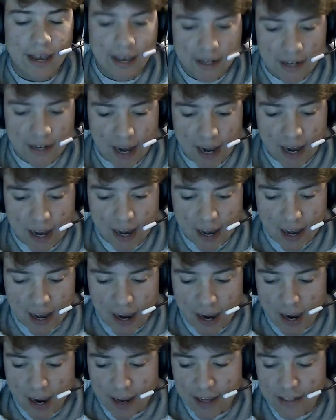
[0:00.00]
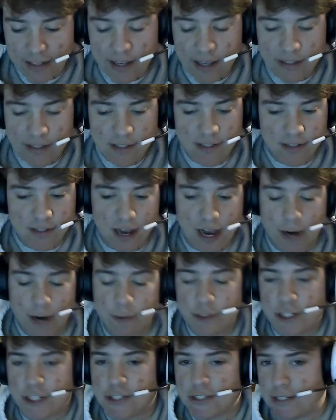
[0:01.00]
And I
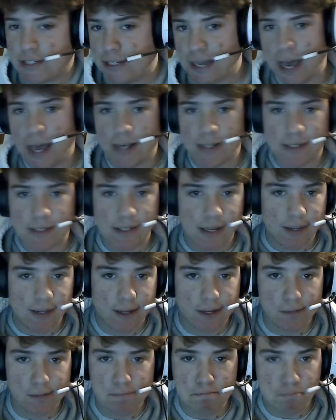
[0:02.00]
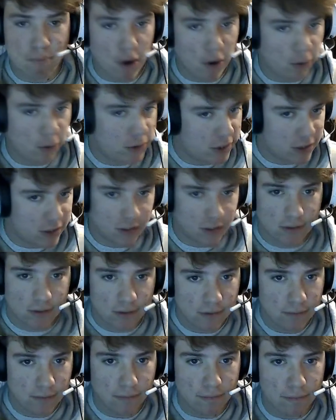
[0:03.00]
would just guess that, like, most
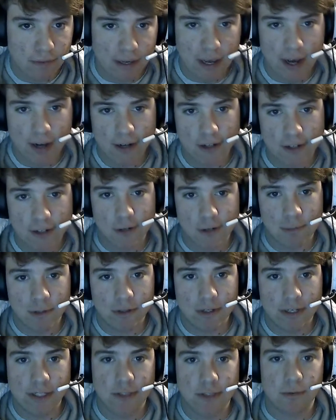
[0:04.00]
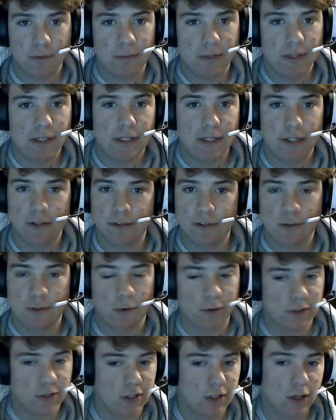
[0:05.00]
Miata turbo kits would gear
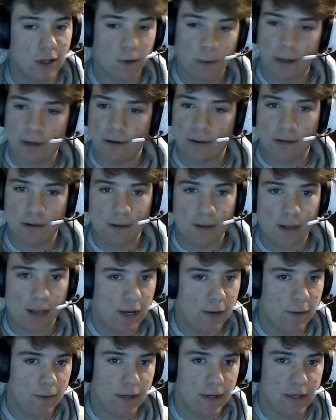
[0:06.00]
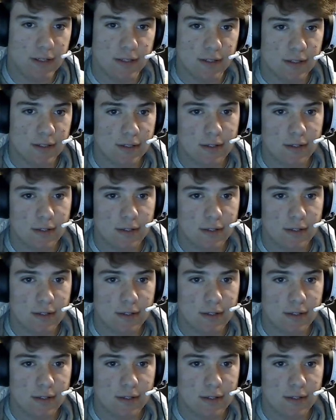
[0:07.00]
towards low-end anyways.